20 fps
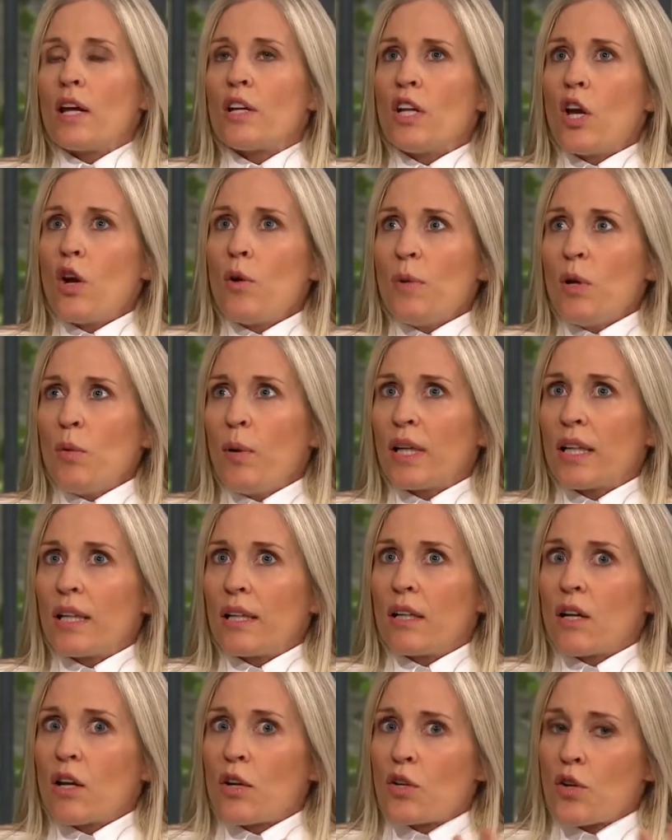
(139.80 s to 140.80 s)
Naomi
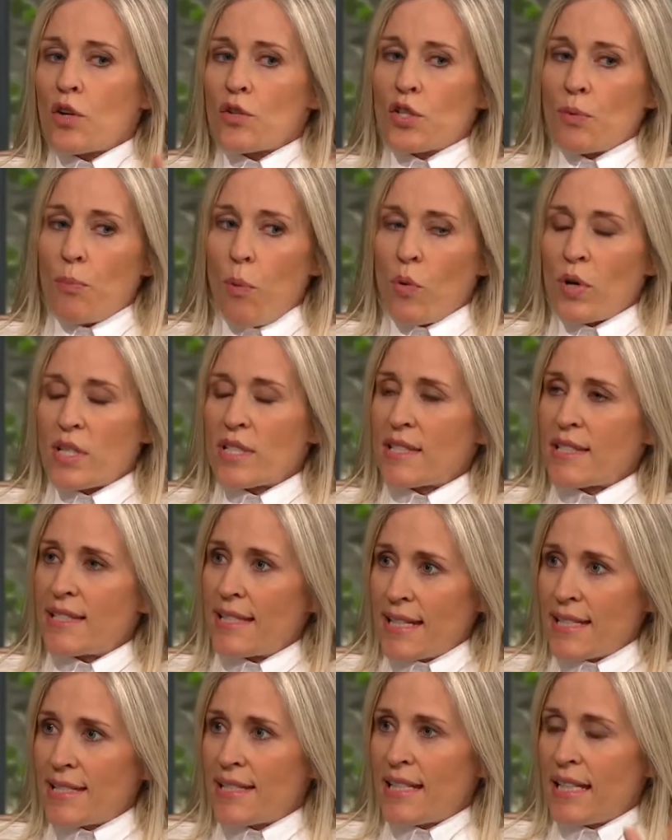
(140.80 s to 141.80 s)
Whittle supports a
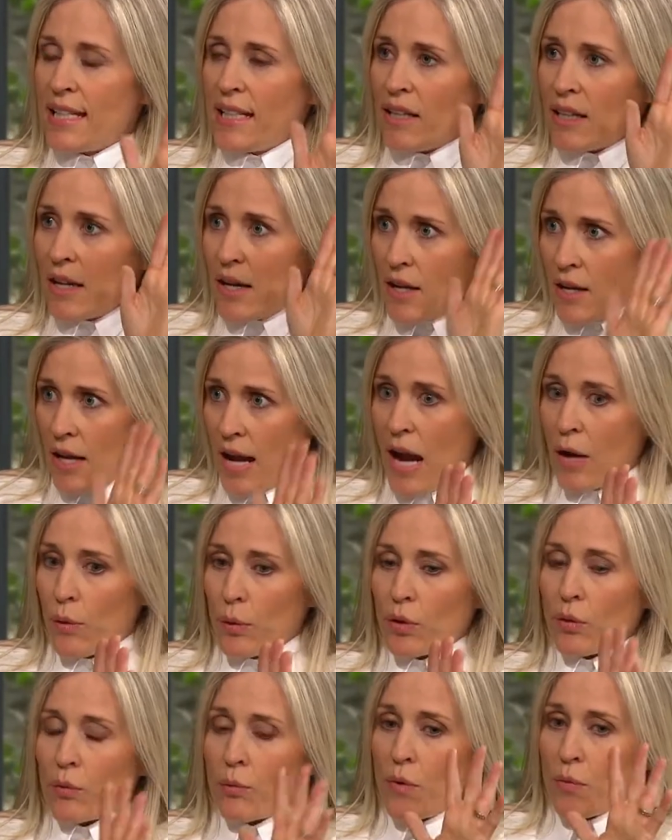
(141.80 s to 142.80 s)

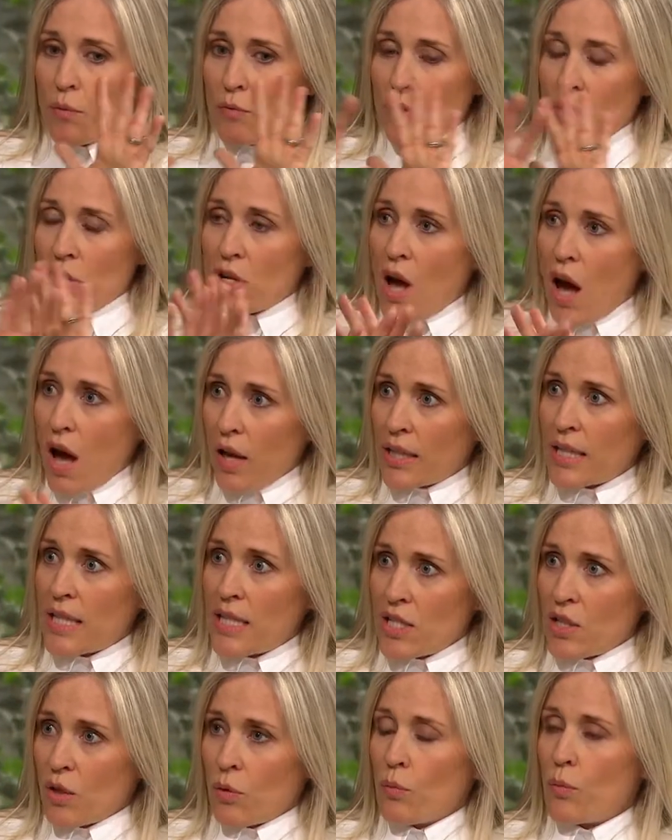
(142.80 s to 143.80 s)
16-hour
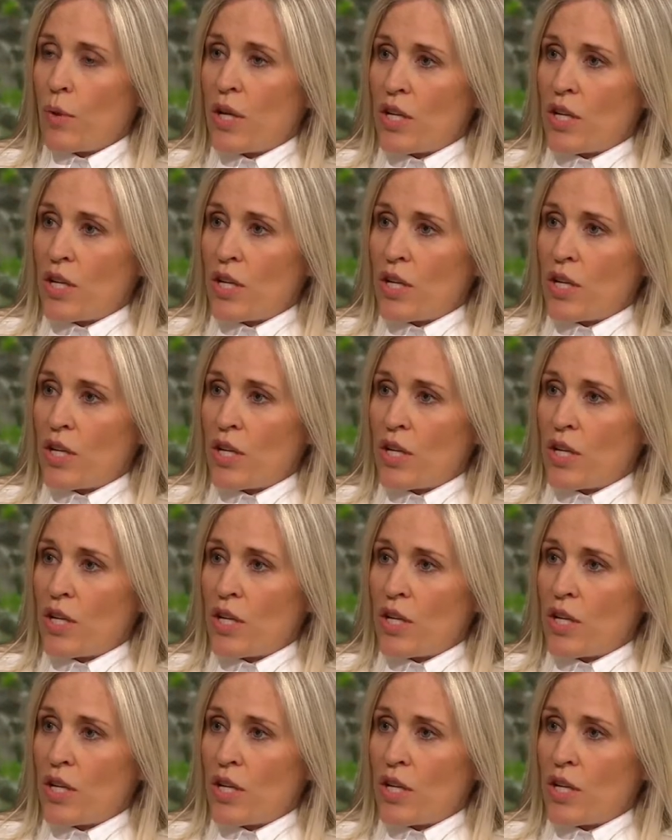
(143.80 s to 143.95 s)
non-eating window.